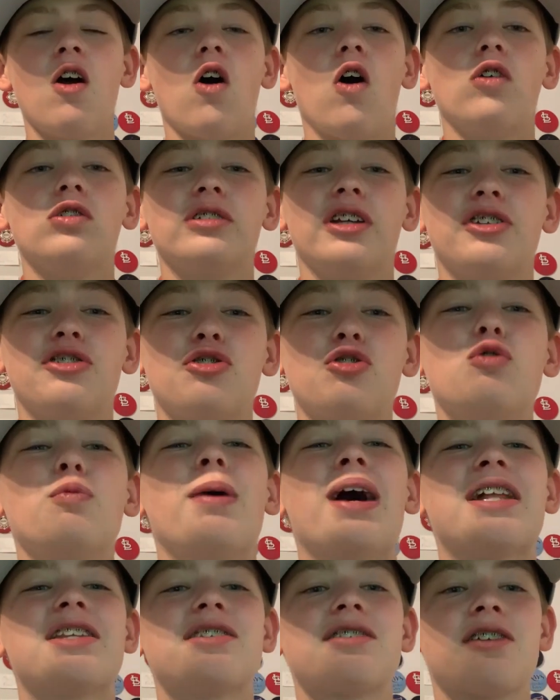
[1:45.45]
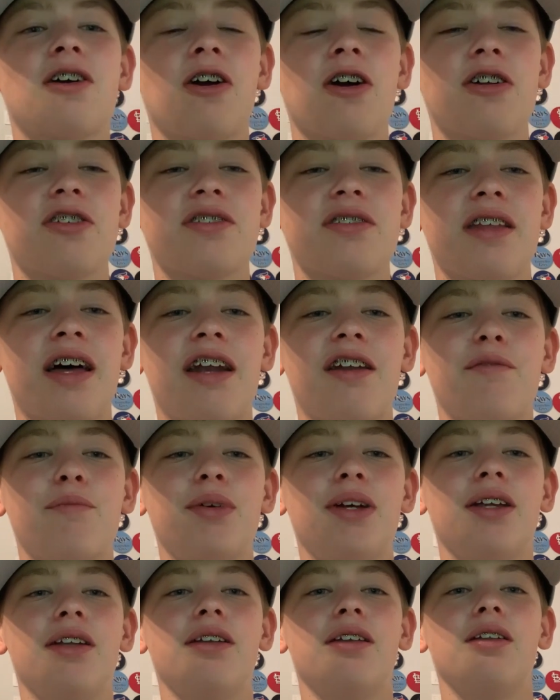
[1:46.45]
Only two bad starts that have
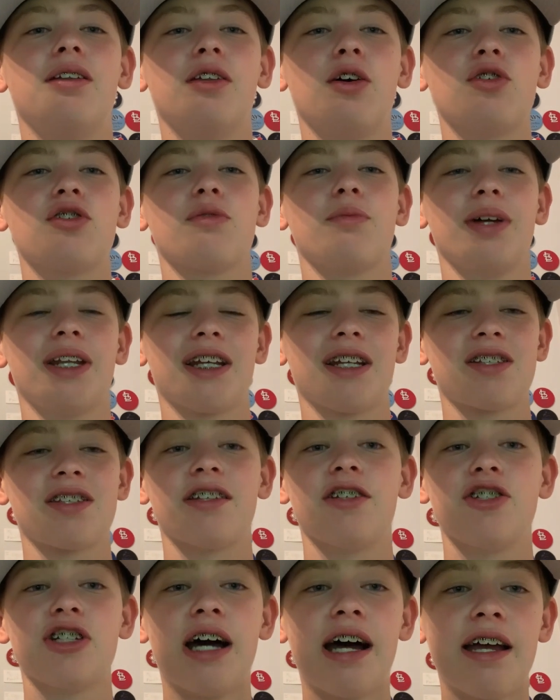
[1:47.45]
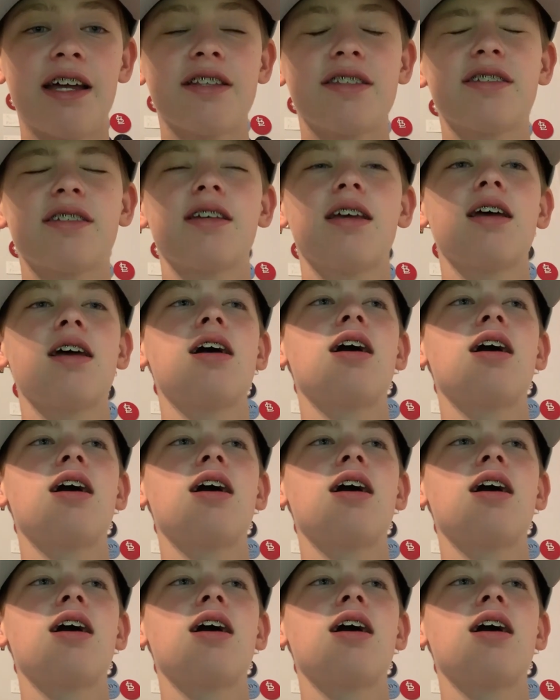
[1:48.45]
been those have been against the Giants.